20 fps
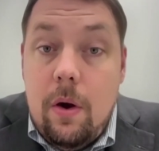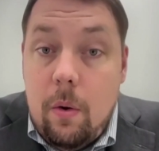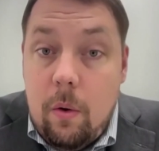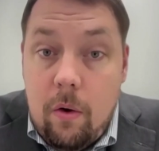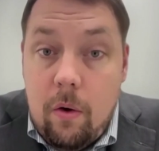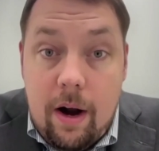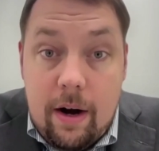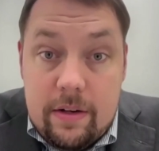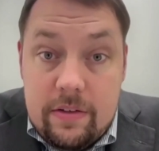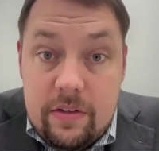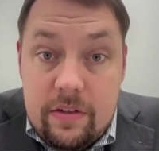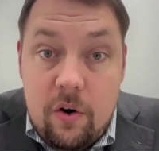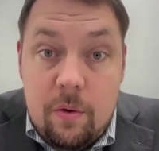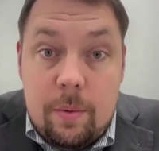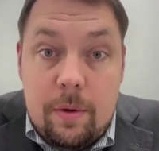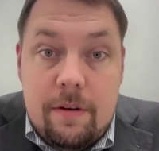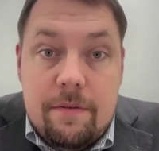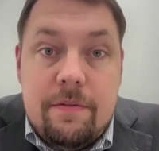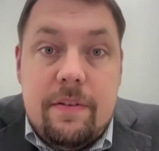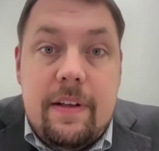or
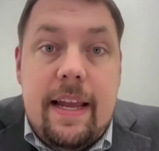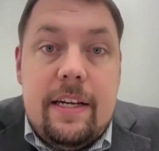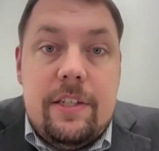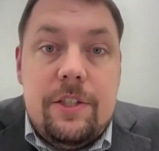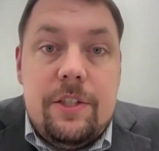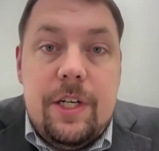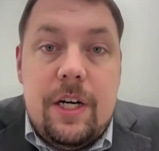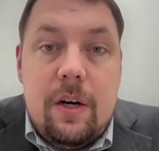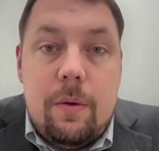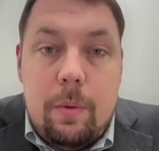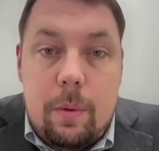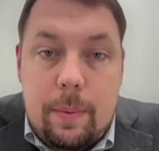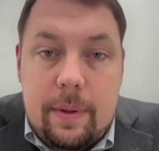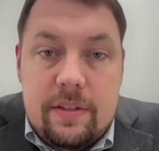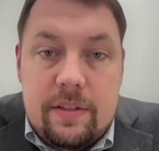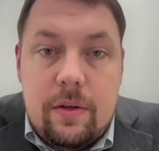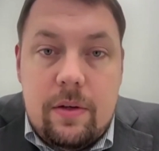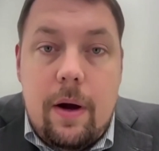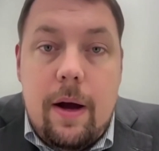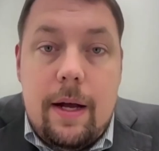October of last year where we
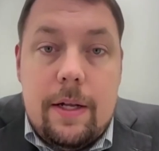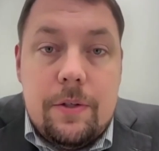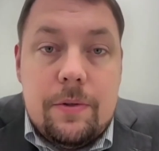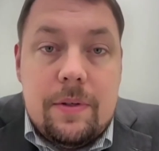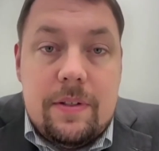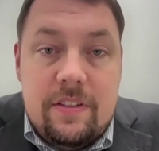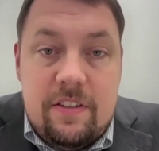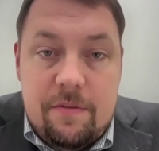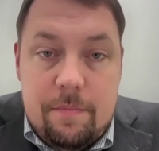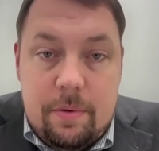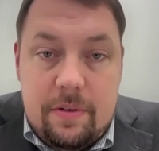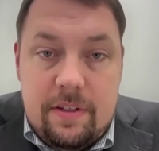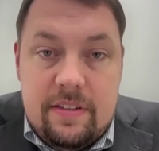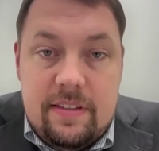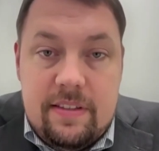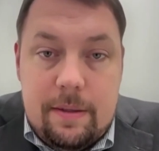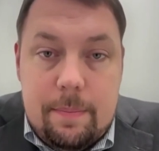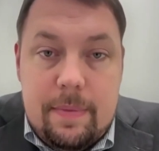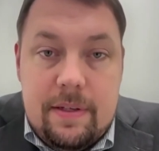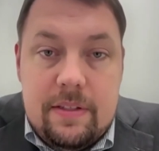saw hundreds of
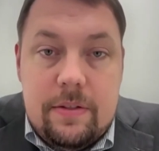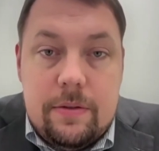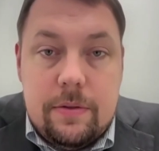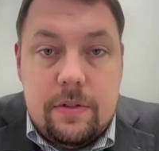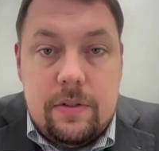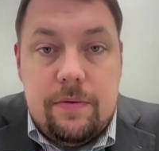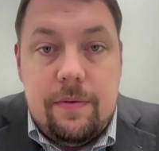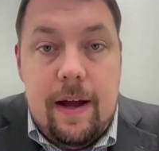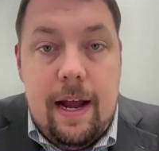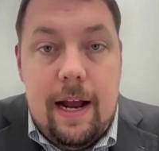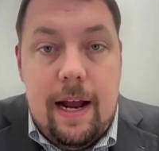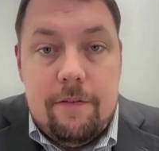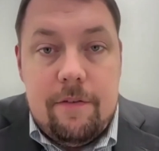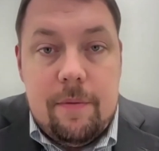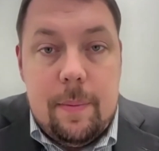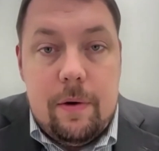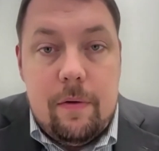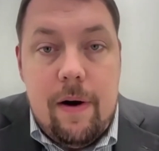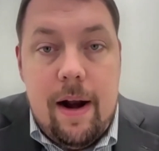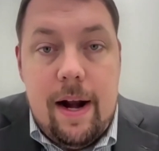ballistic missiles fired
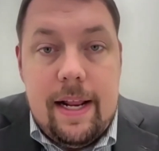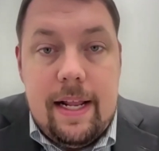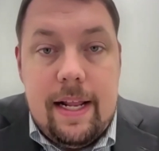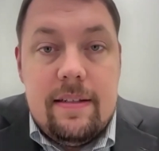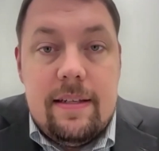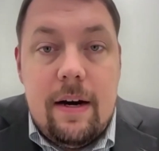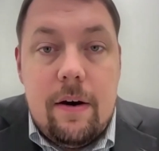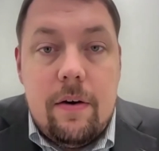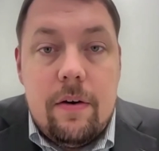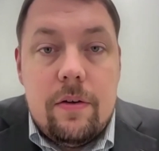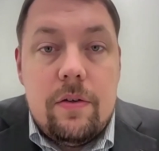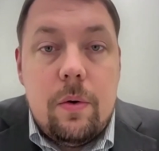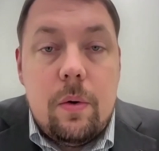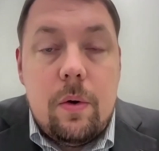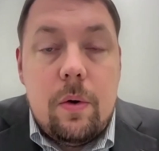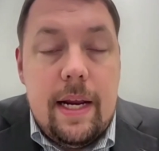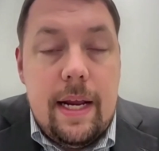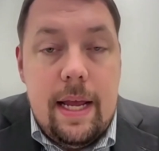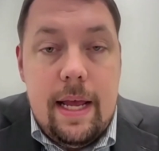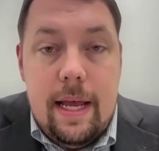from Iranian
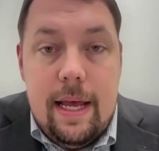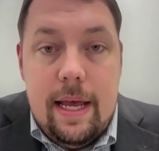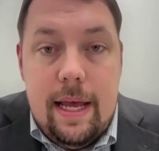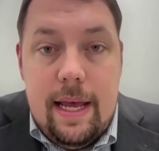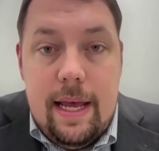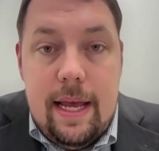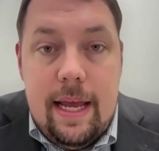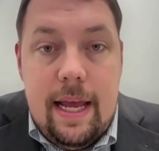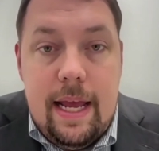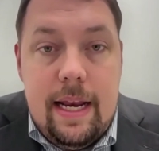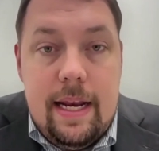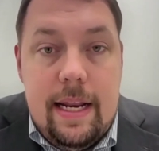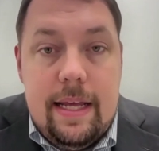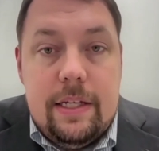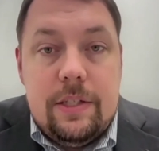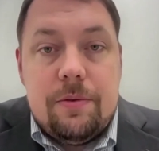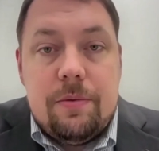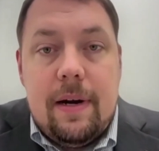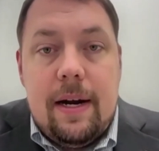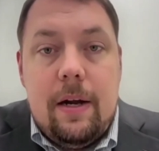territory hit
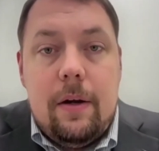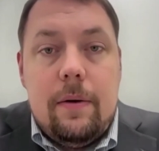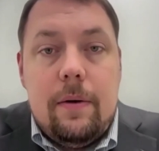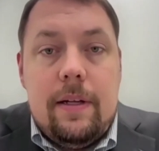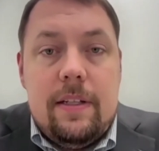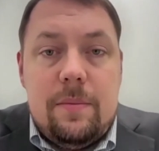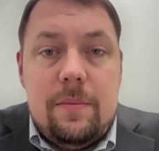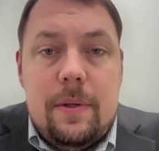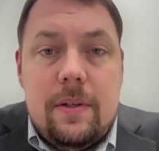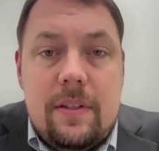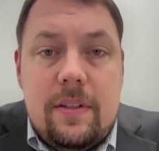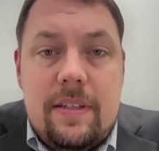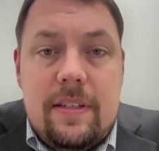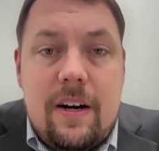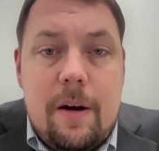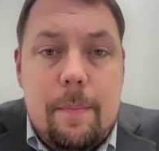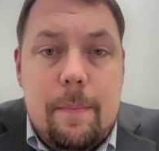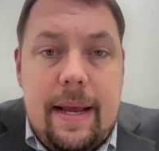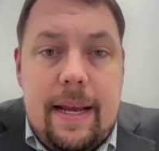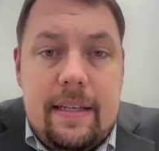Israel, its
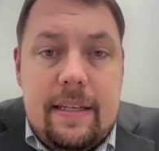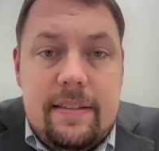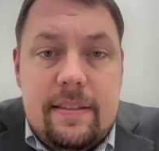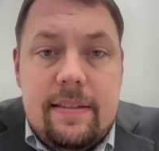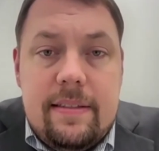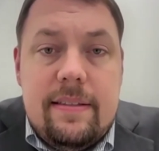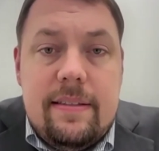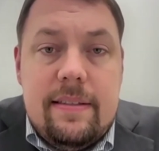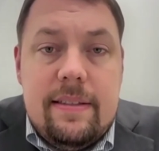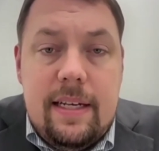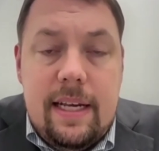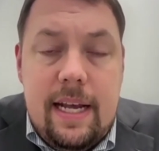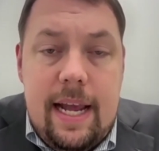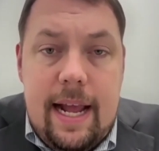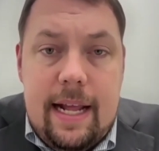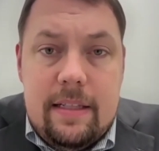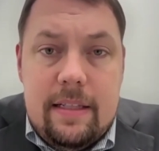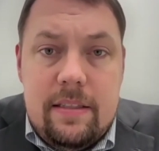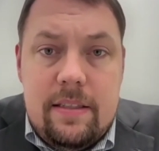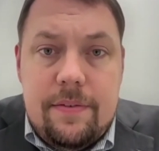military bases
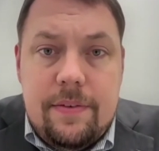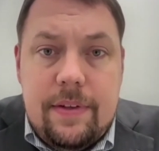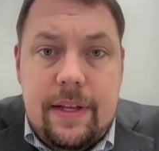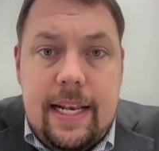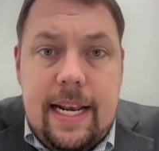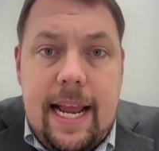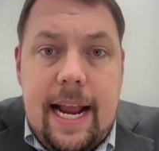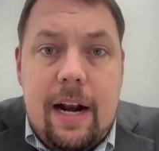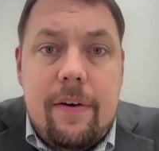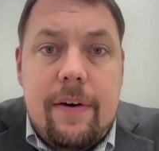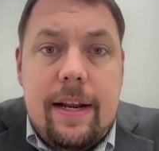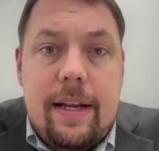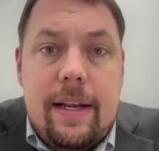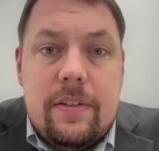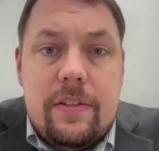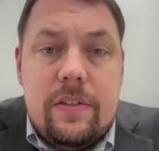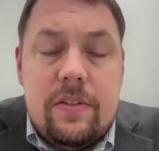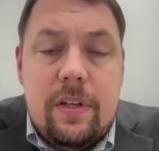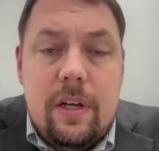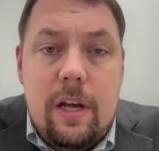and civilian
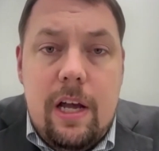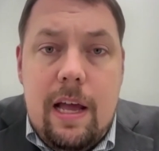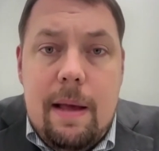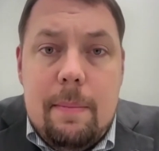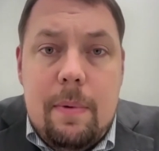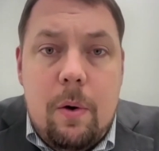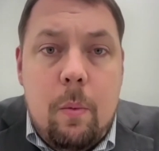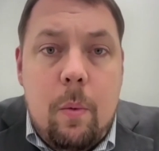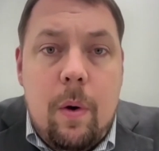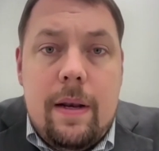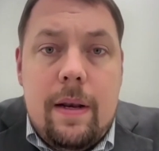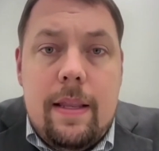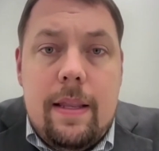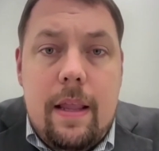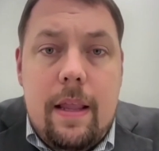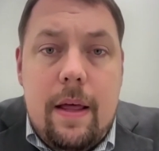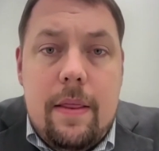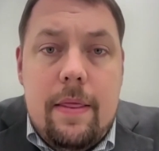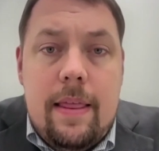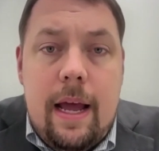areas, but one
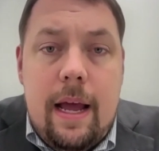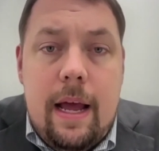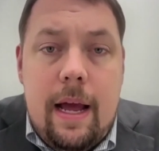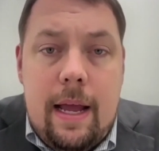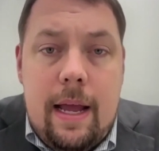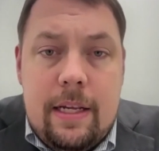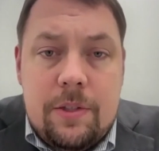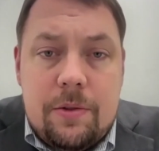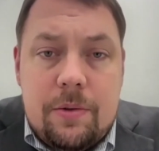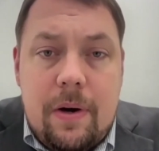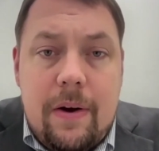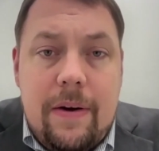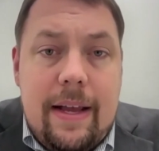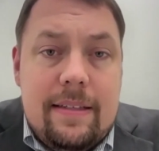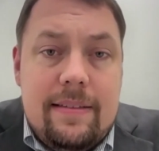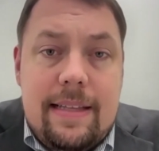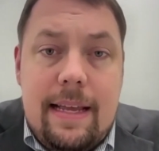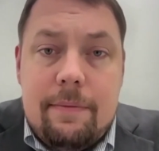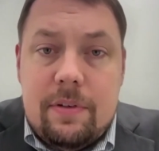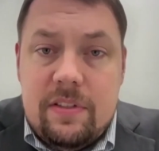that Israel
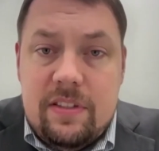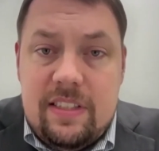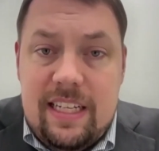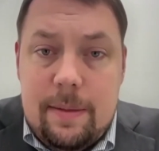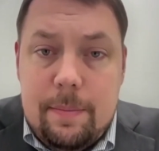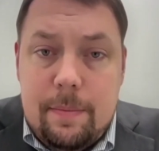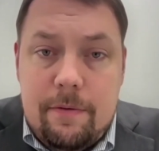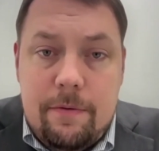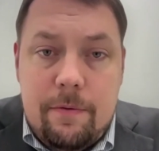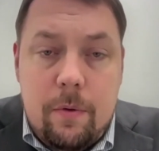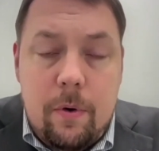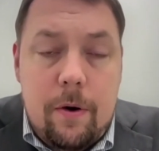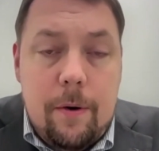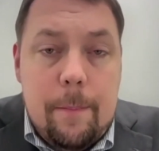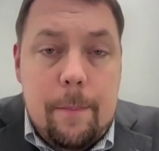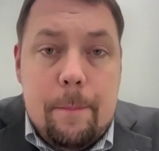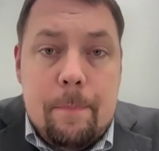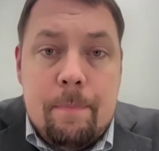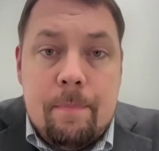has never seen before.